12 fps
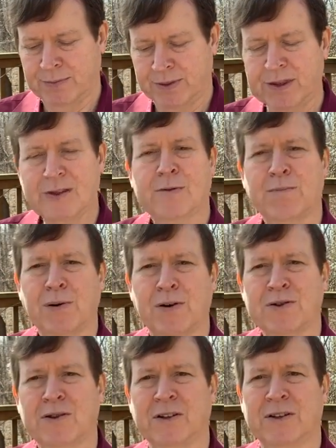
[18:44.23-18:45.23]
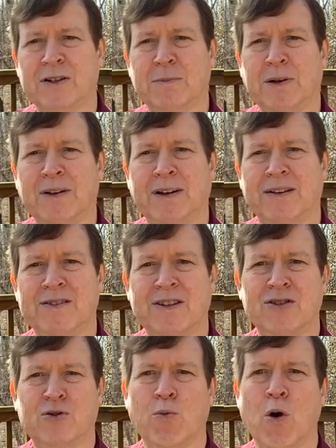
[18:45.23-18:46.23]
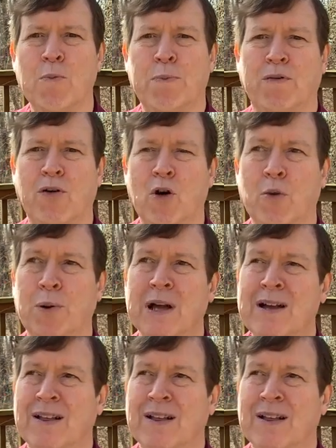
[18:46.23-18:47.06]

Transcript: this personal experience, this rope of hope,